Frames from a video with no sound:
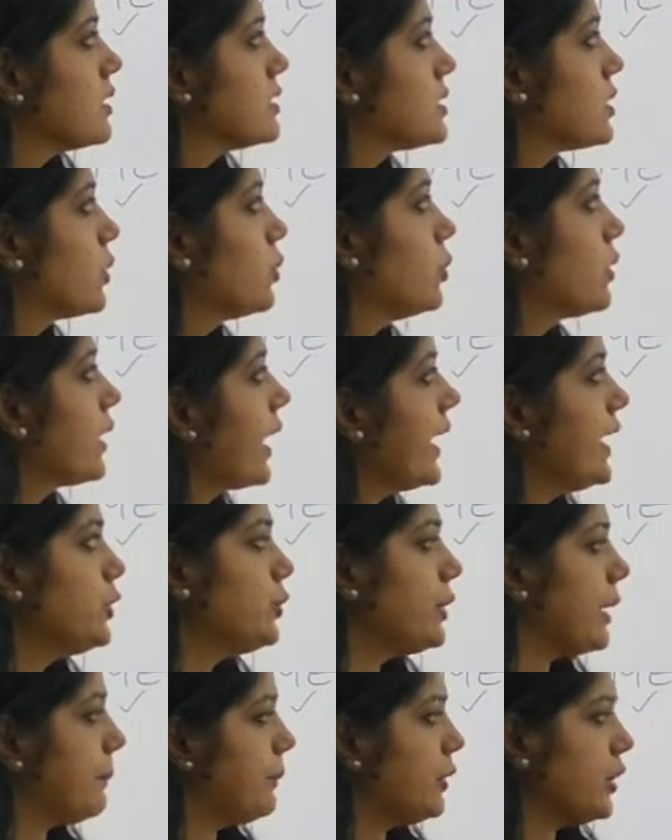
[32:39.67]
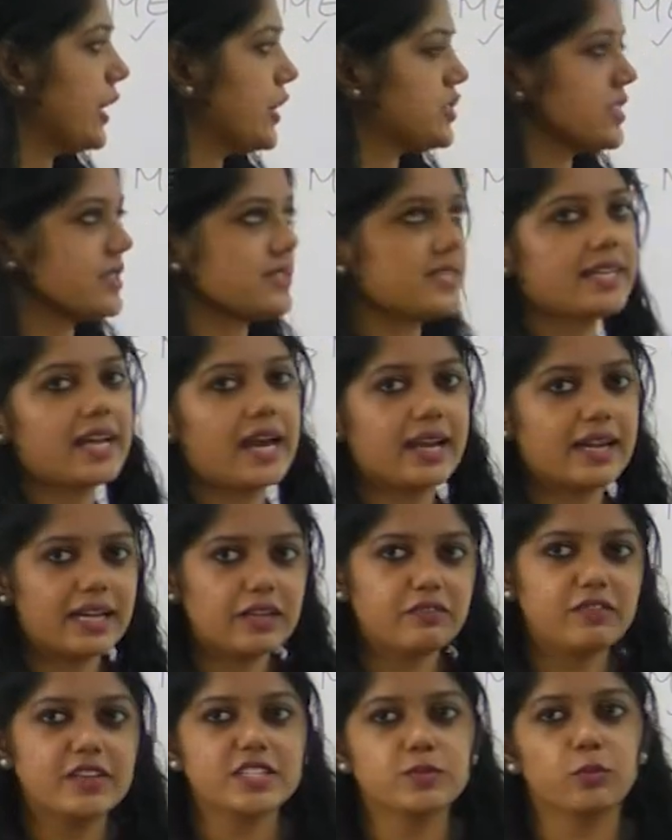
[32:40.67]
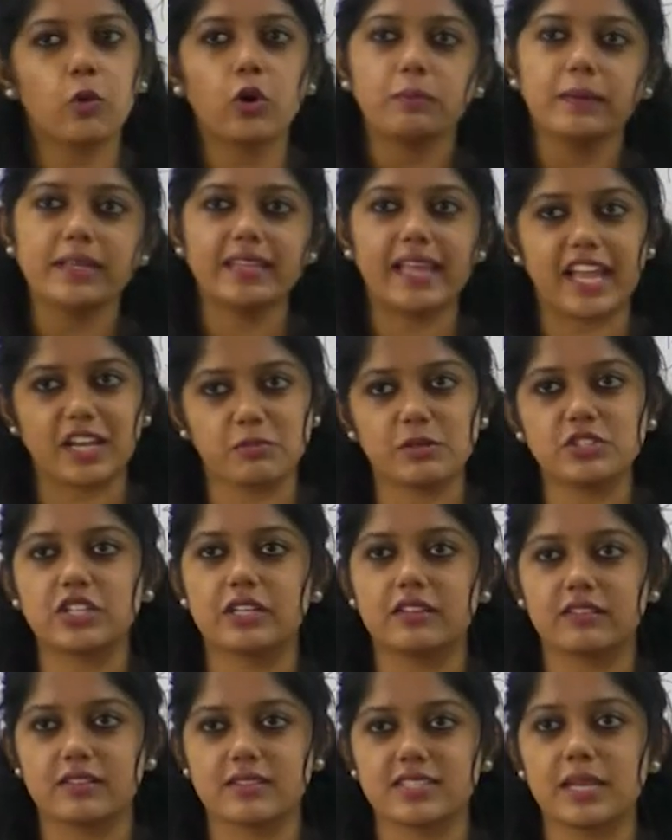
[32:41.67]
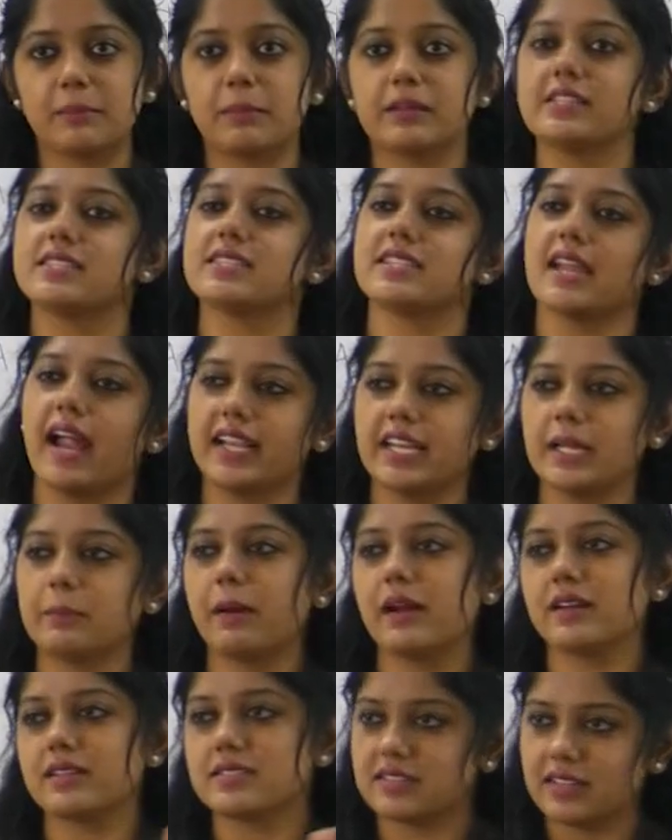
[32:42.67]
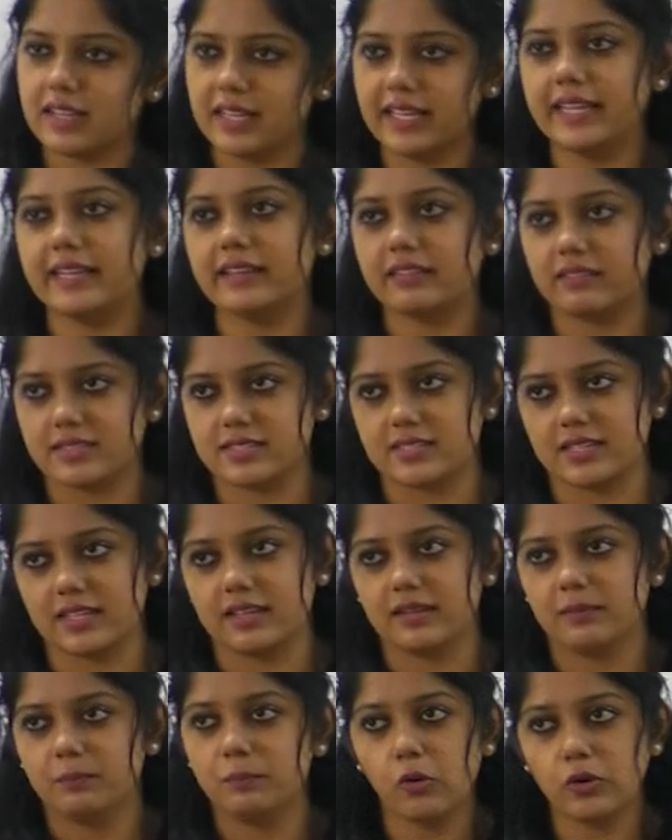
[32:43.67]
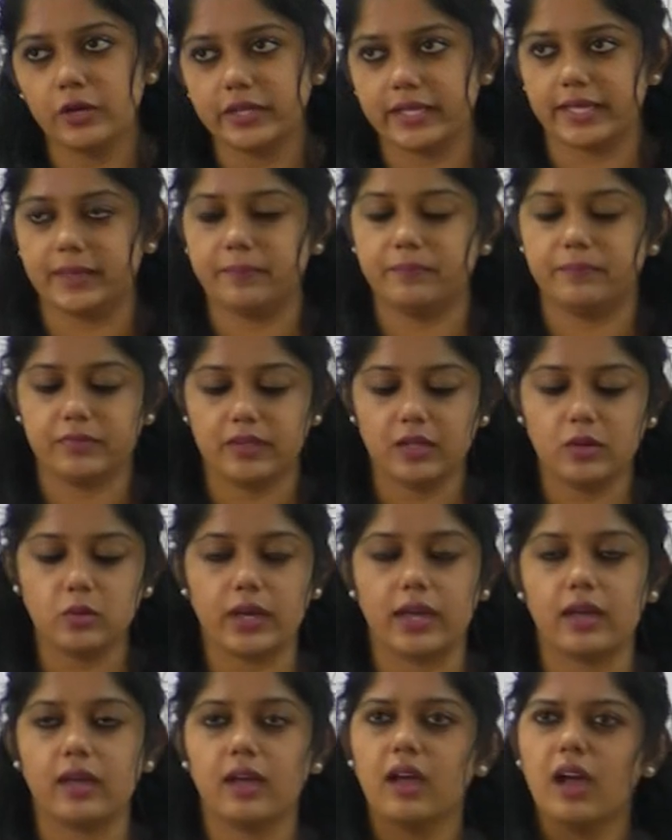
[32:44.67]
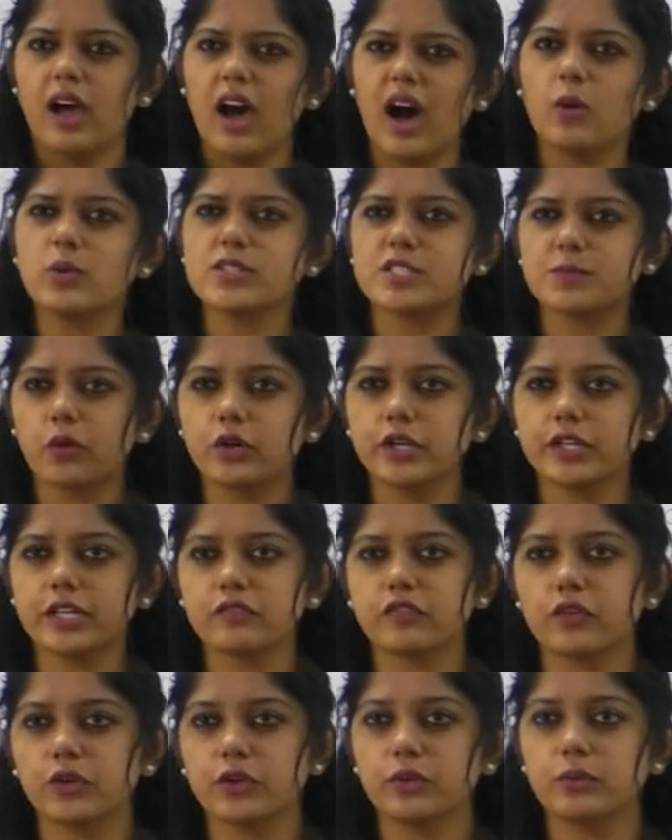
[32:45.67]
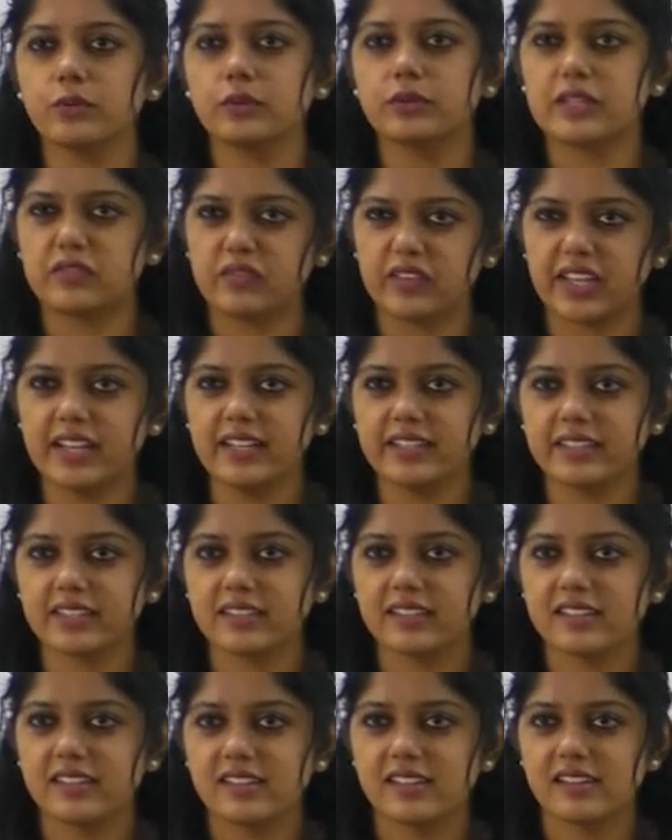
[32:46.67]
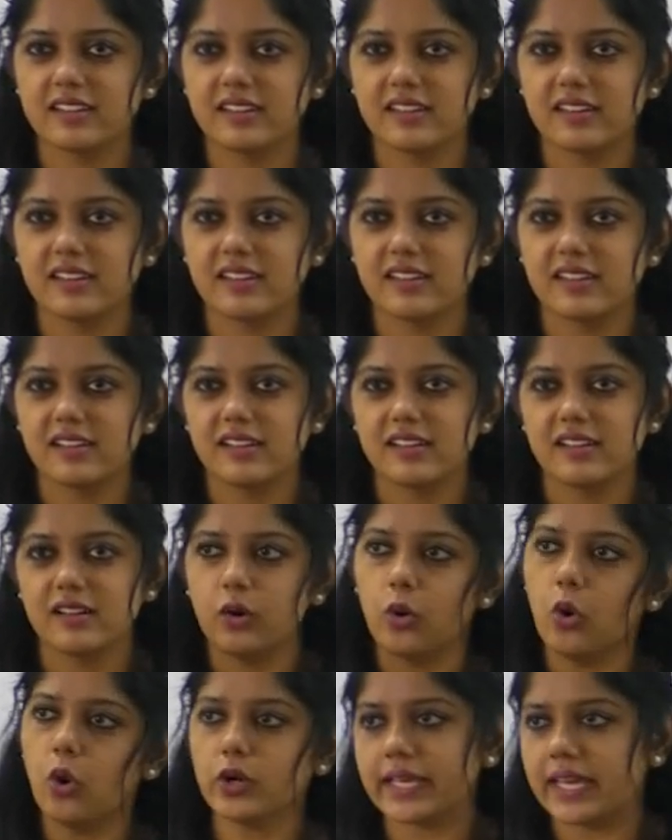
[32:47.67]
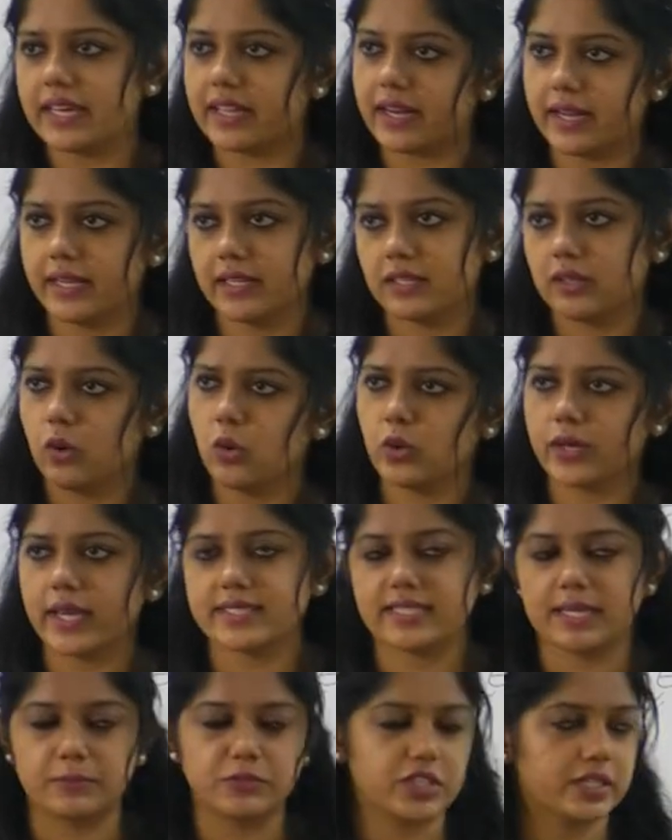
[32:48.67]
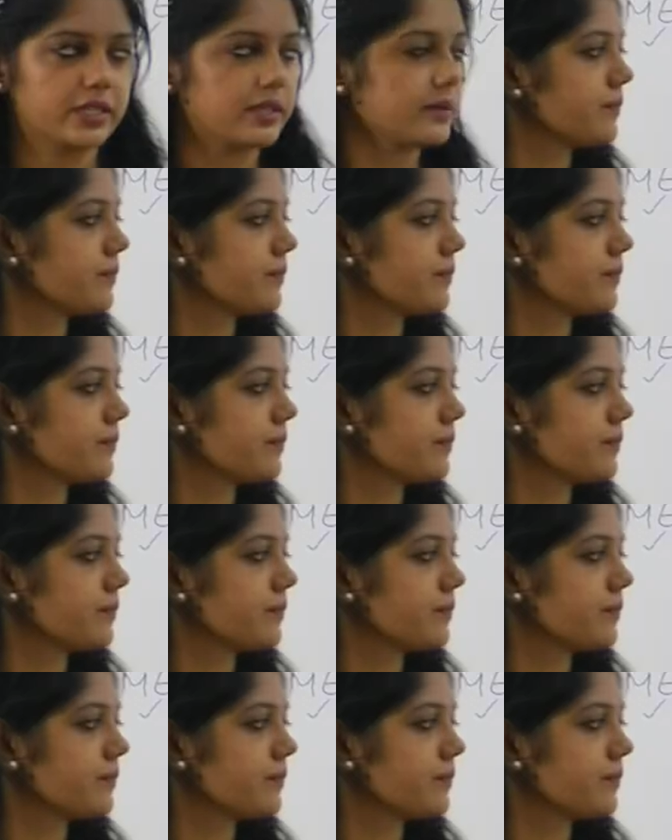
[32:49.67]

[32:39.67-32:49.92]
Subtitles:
So, right to reputation. See, current affairs won't be that much interesting, but the static part is really interesting, polity. Okay. How is polity for you? Difficult? Okay, right. Okay, subject.